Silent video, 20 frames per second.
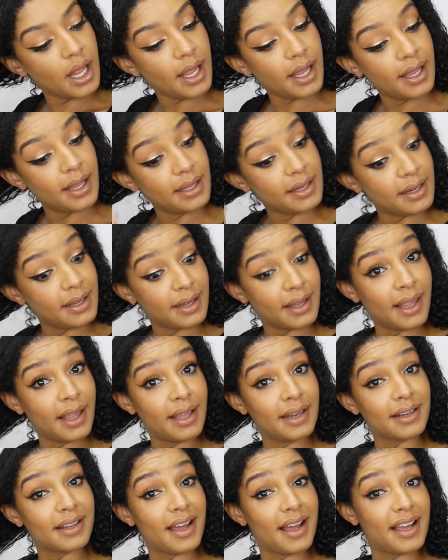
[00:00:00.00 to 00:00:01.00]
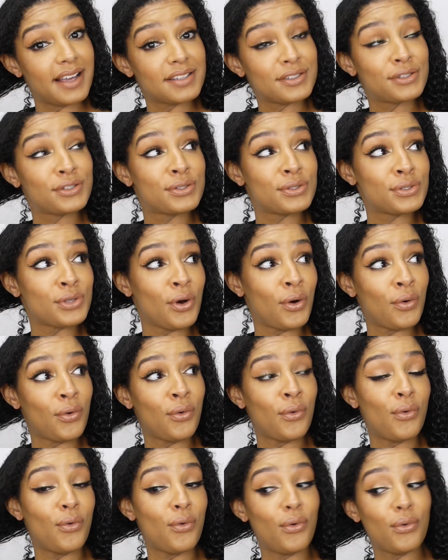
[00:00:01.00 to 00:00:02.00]
And again, guys,
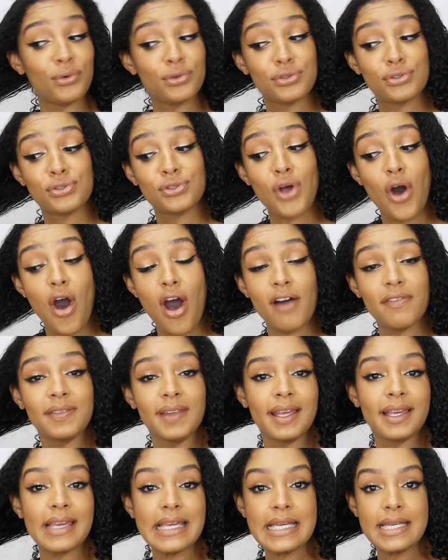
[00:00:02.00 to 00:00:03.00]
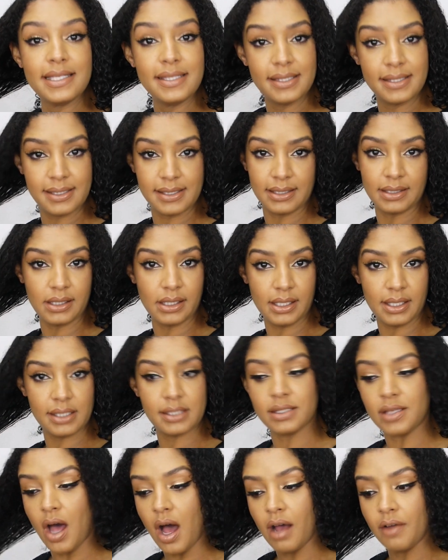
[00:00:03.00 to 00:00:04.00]
so soft, like instantly
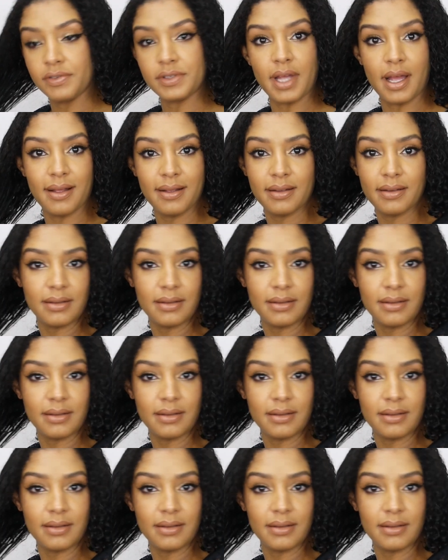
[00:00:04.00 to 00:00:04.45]
soft.